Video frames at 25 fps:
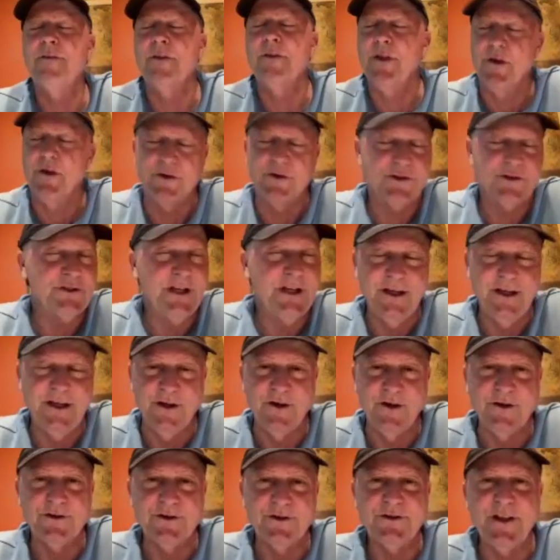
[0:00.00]
for their
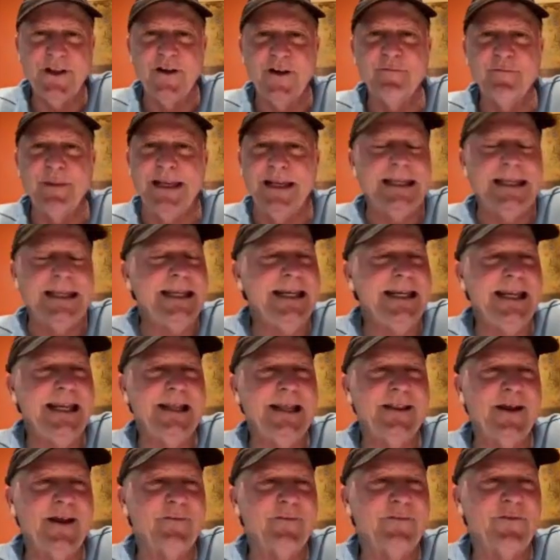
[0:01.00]
seniors that have been
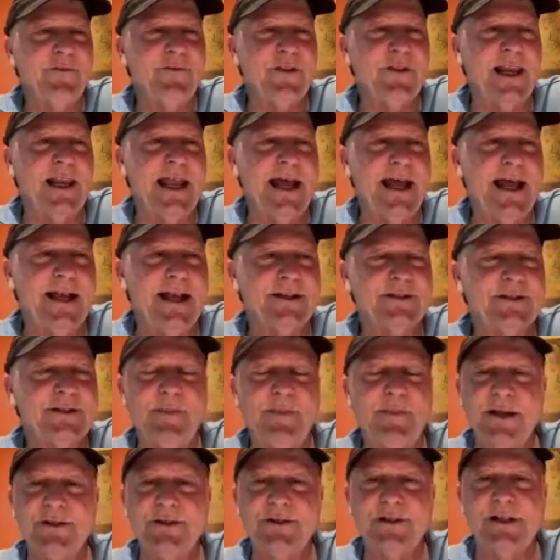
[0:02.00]
leading them for the last
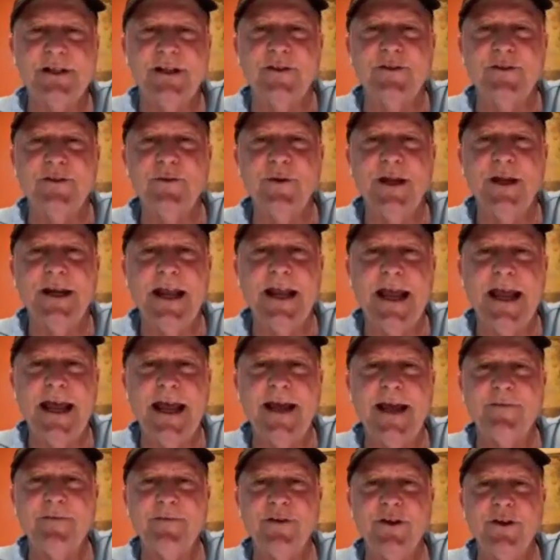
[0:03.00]
basically
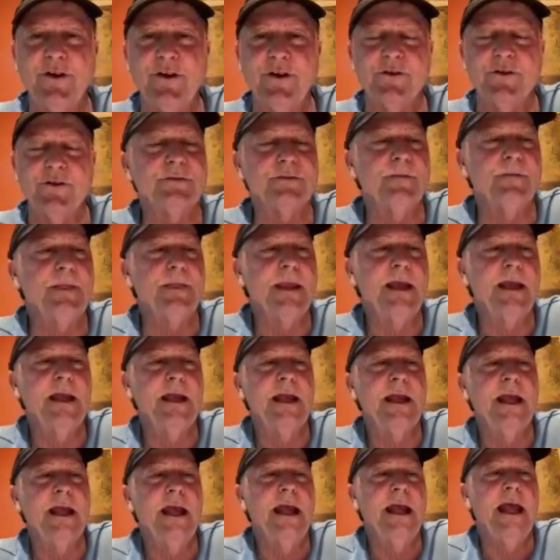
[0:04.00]
3.5 years.
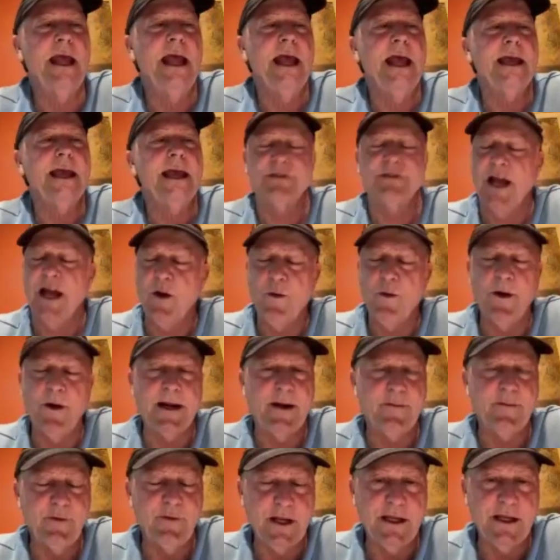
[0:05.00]
Because I
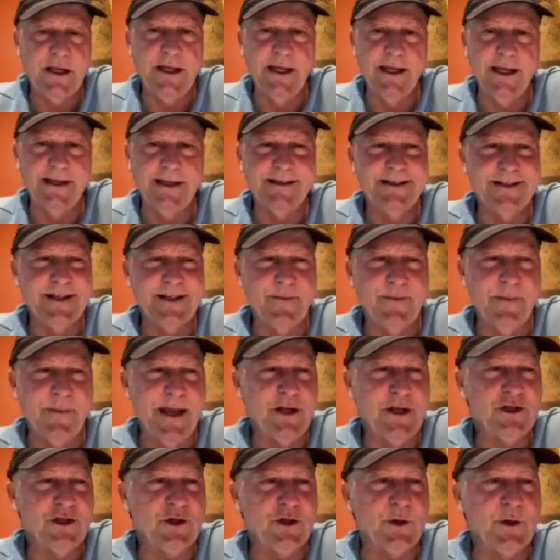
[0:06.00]
want every kid to
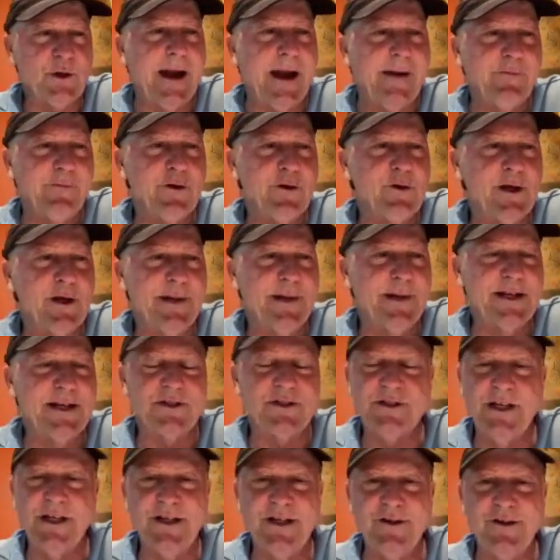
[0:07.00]
make sure every one of my
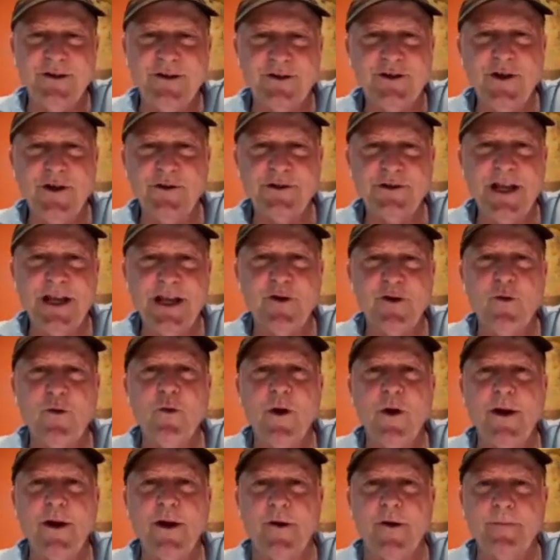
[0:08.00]
seniors goes out a
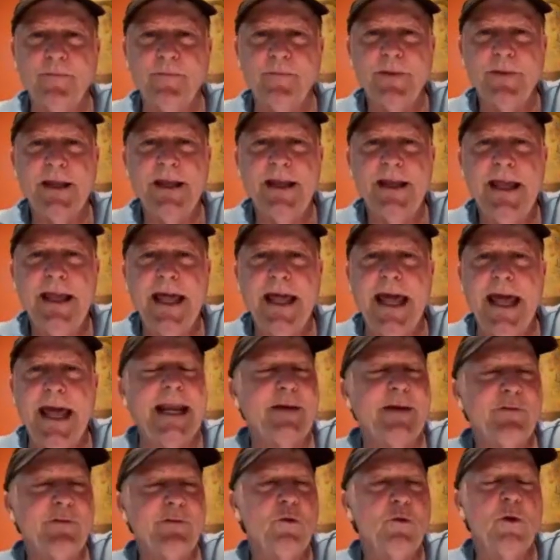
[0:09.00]
winner.
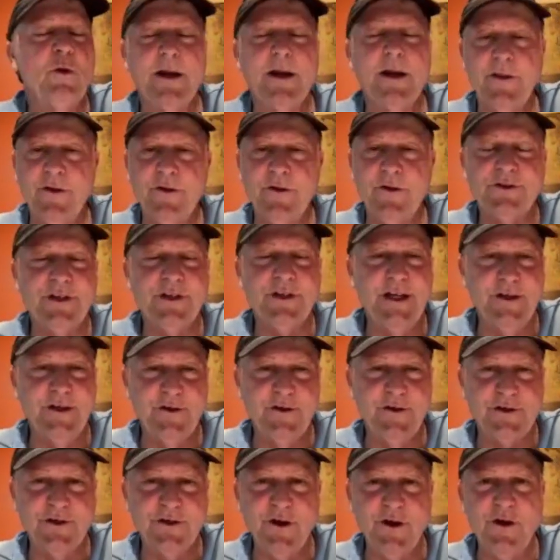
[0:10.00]
And every one of those
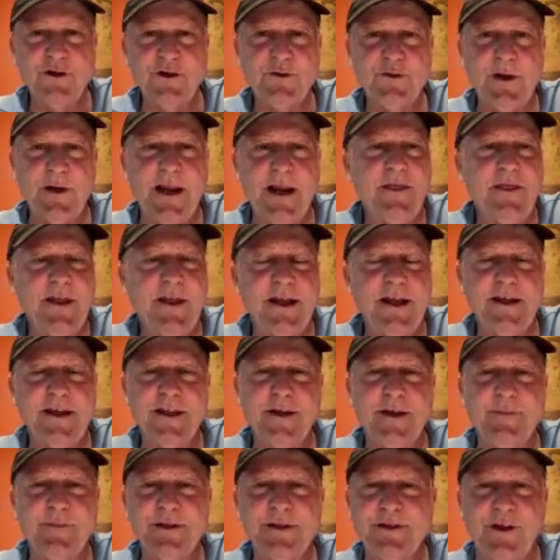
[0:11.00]
seniors knows what I think of
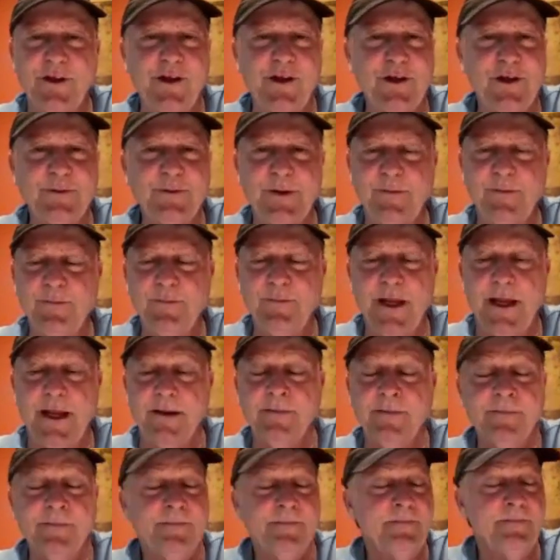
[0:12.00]
them as a human
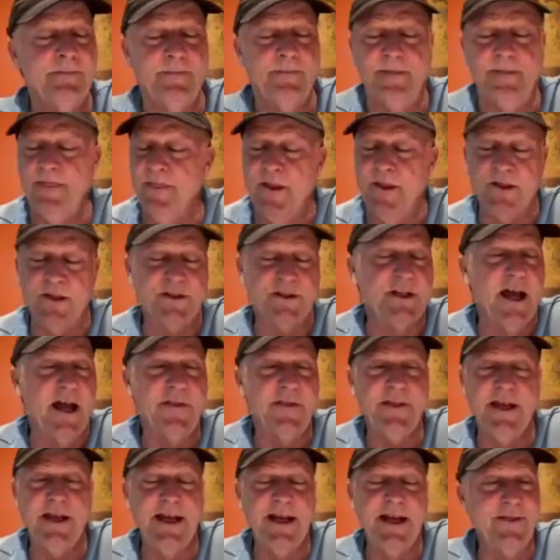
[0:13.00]
being. There's
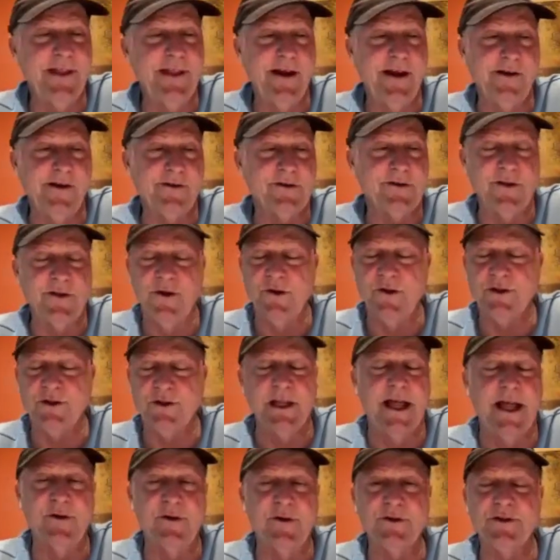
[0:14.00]
nothing in there, those
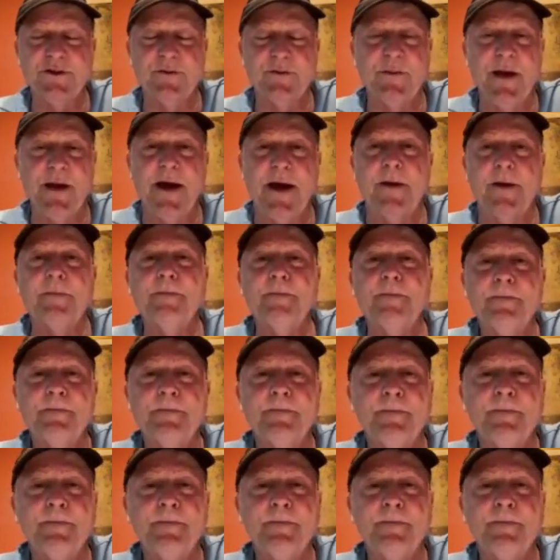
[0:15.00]
letters about